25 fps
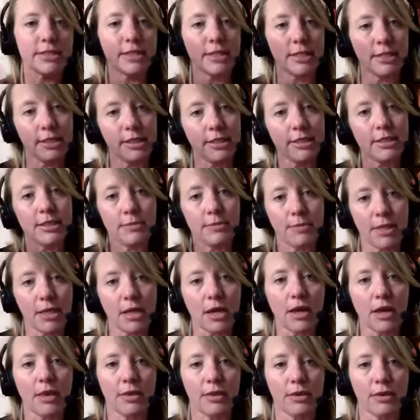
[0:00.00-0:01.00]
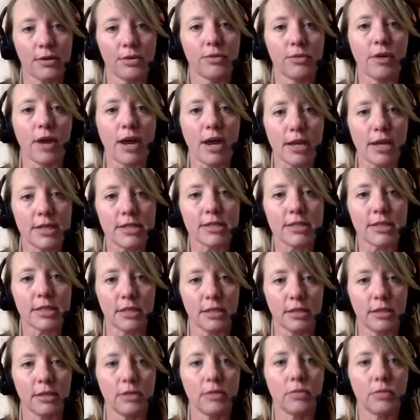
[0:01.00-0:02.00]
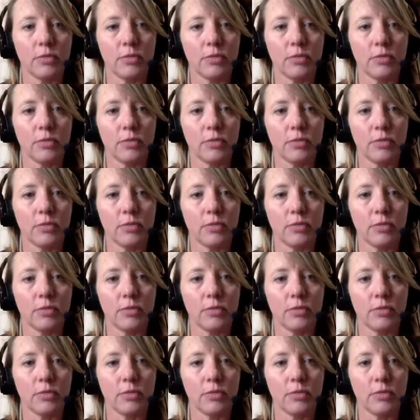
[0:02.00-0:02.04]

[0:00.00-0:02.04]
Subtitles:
that need to be on the horizon